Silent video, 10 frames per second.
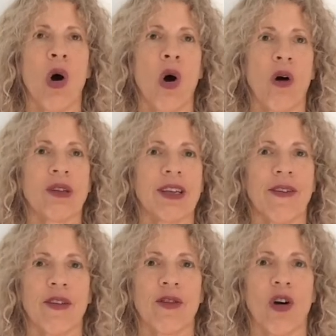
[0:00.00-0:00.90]
or as if
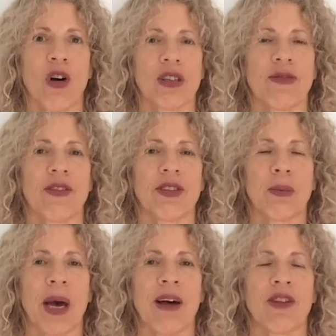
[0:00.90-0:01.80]
you've got a £50
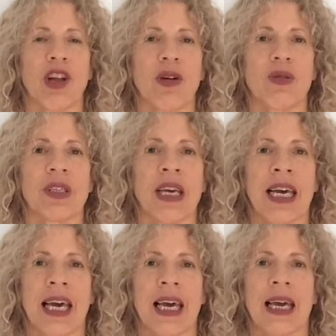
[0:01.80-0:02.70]
note
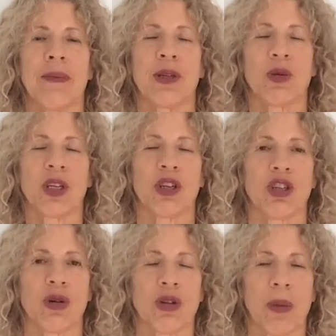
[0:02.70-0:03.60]
in between your
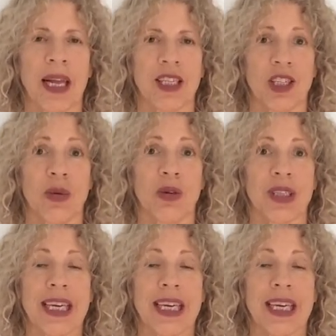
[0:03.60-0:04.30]
shoulder blades and you want to